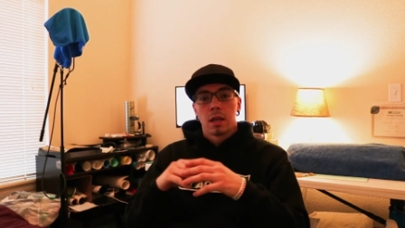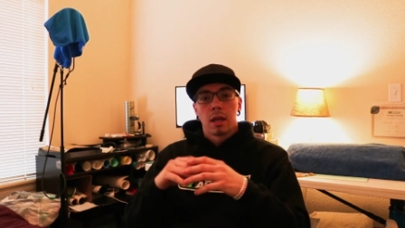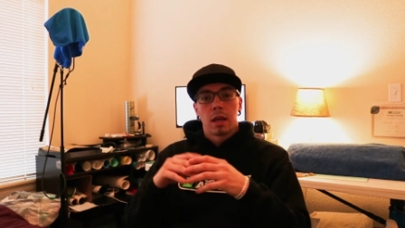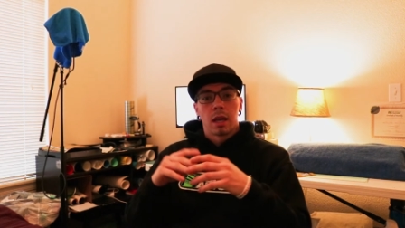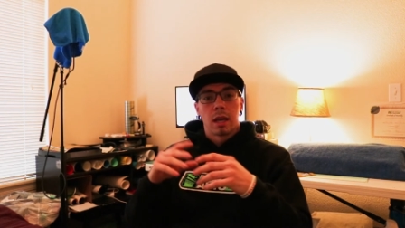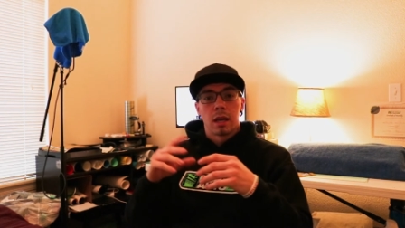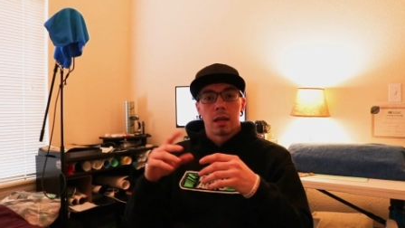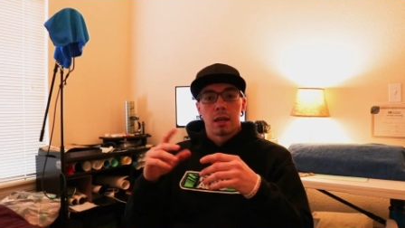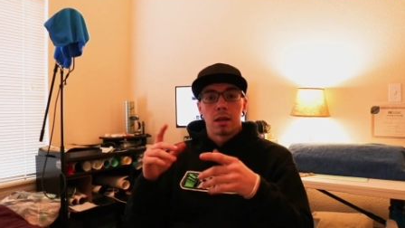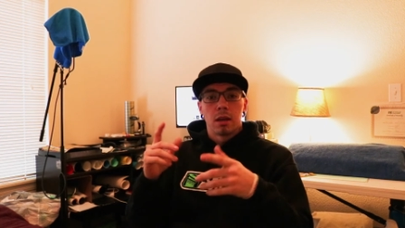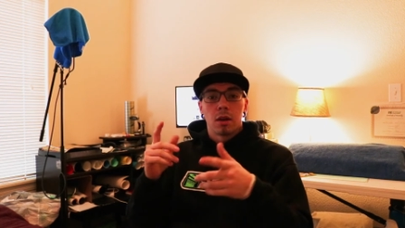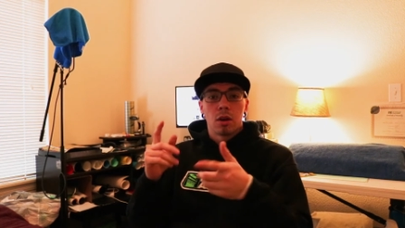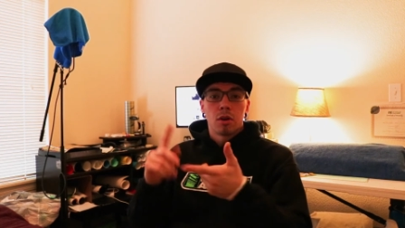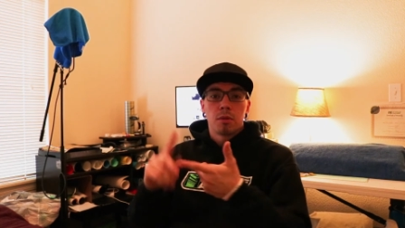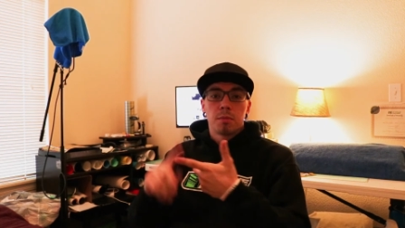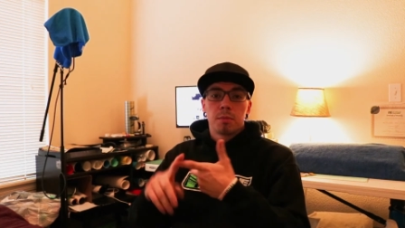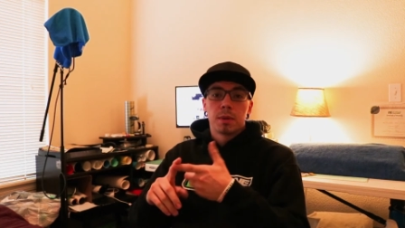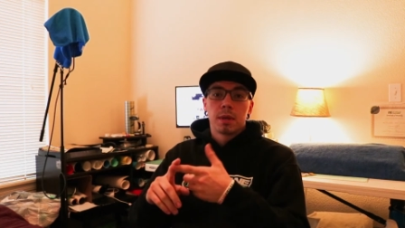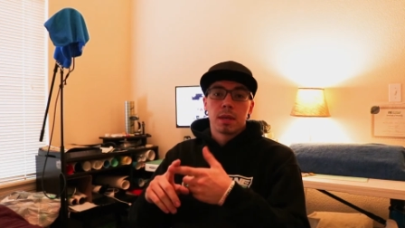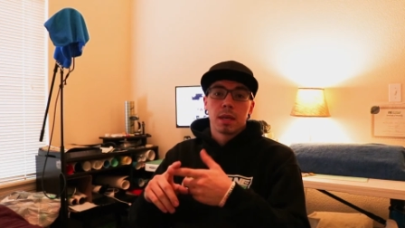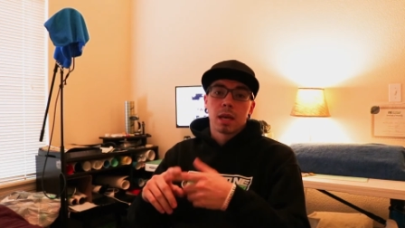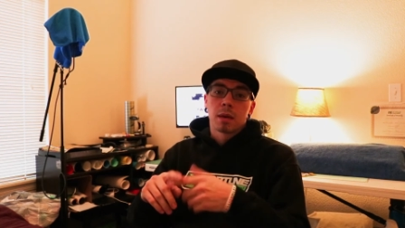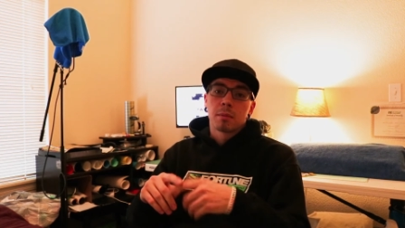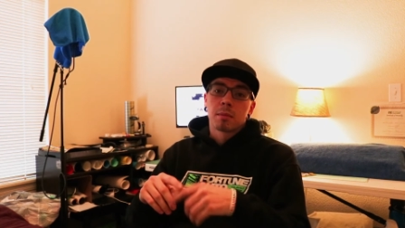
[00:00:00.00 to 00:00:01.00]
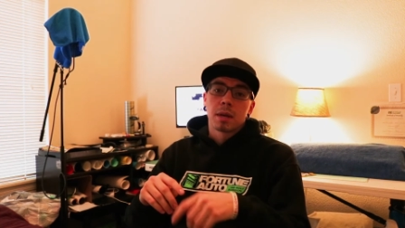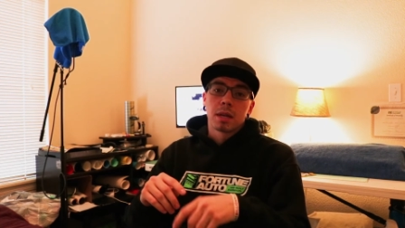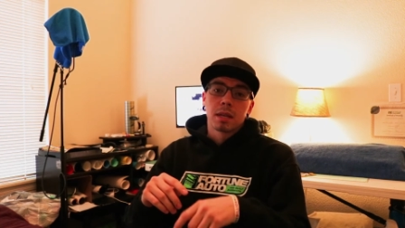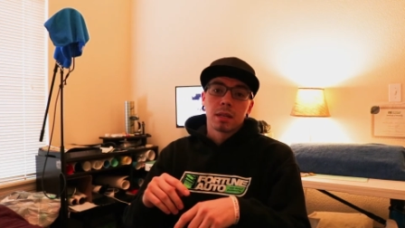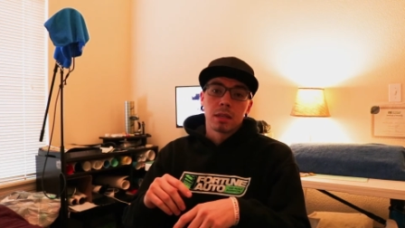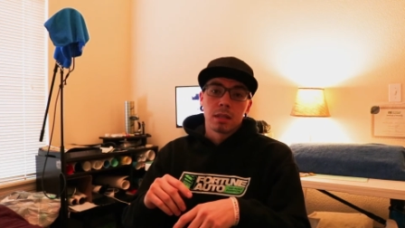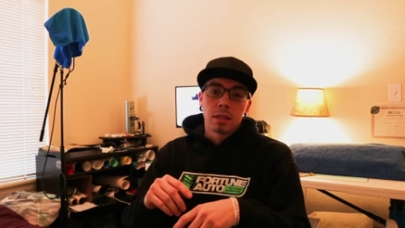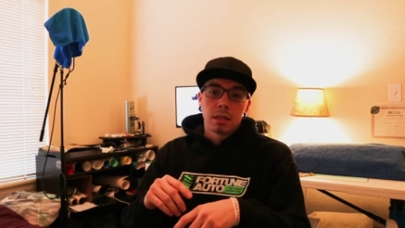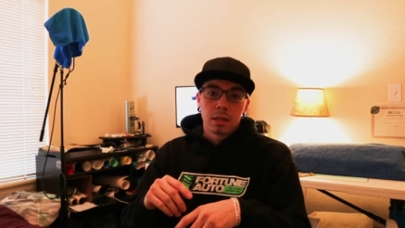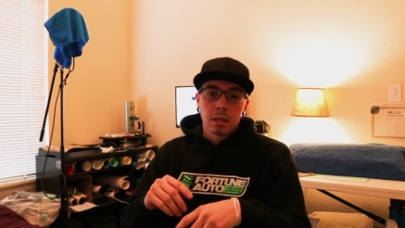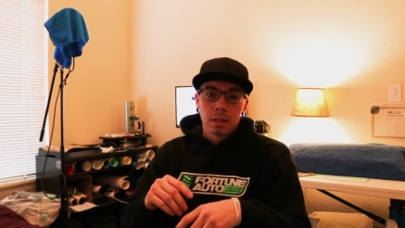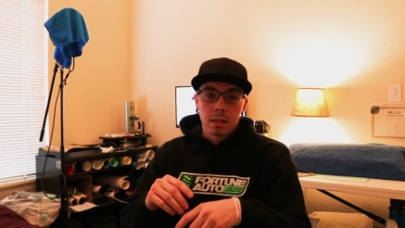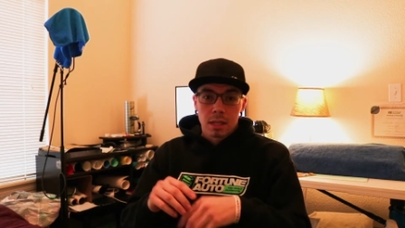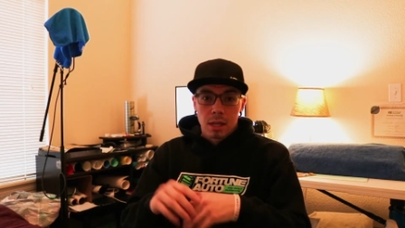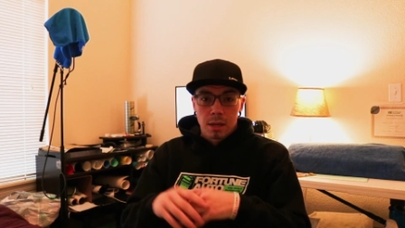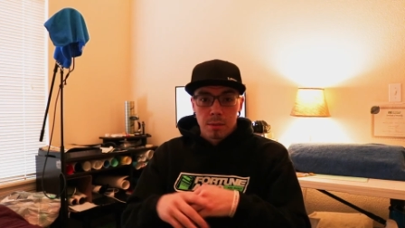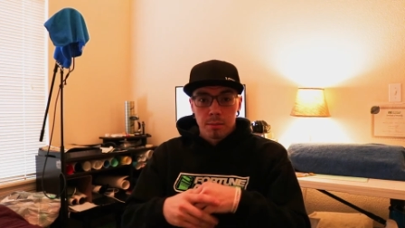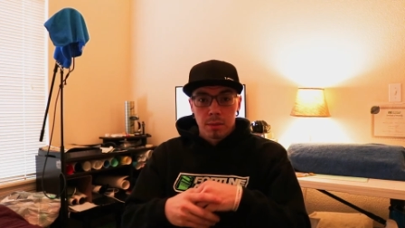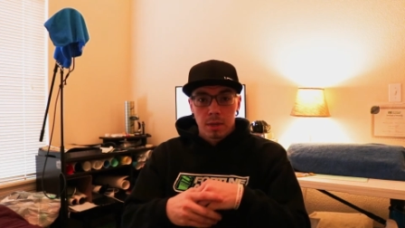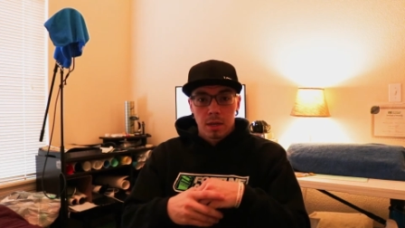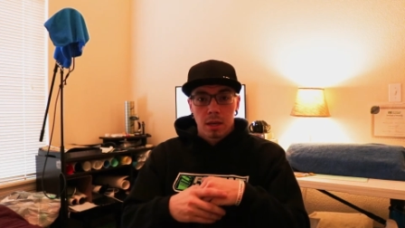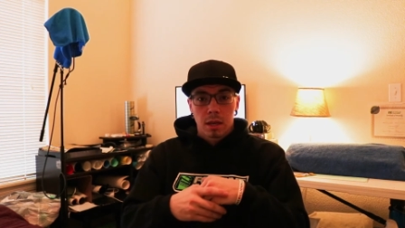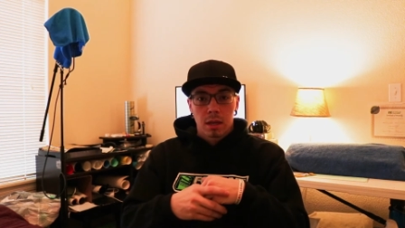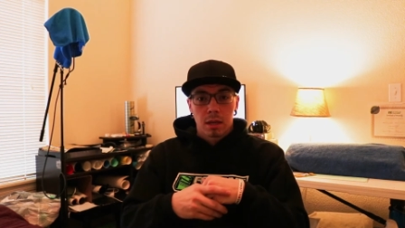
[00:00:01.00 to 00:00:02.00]
and an OPMID
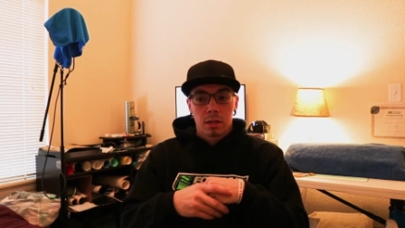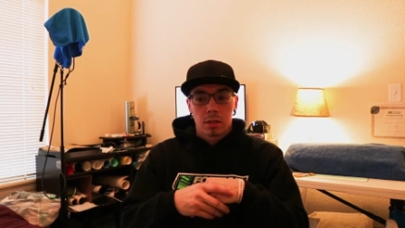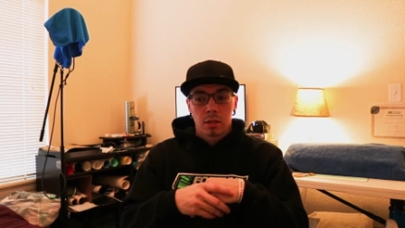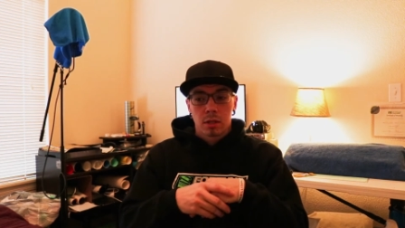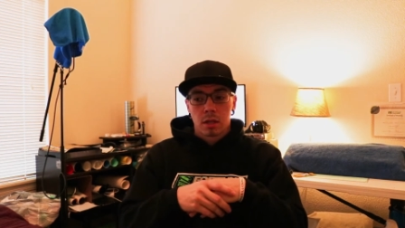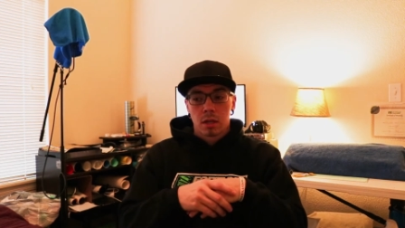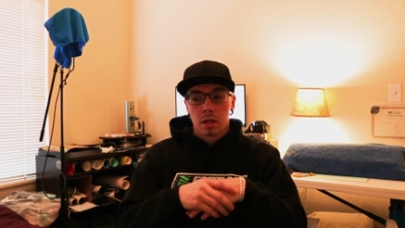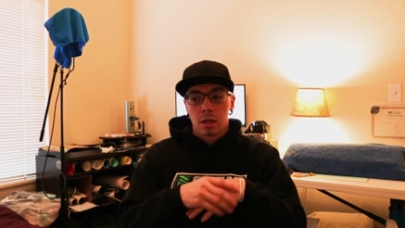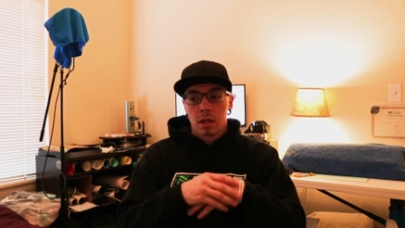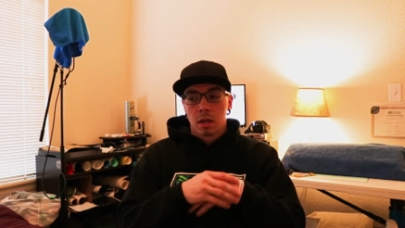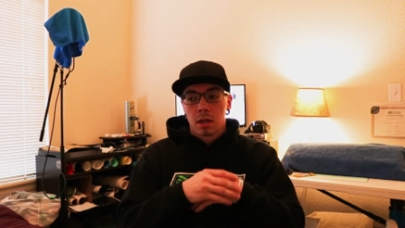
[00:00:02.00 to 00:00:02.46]
temp gauge.